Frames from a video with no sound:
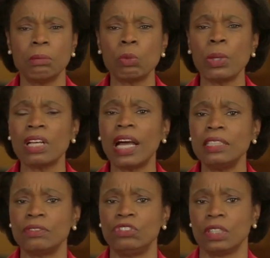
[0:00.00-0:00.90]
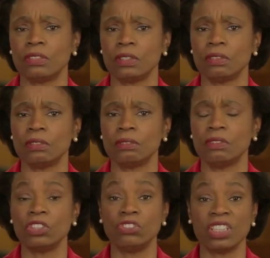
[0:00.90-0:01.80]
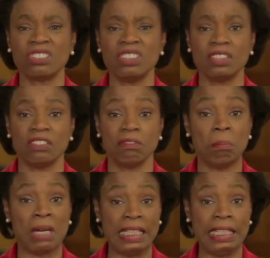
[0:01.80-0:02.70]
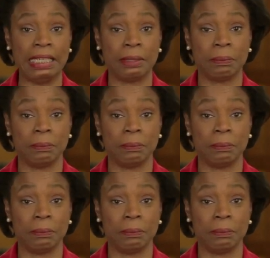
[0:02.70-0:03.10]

But what kind of justice? The justice of money?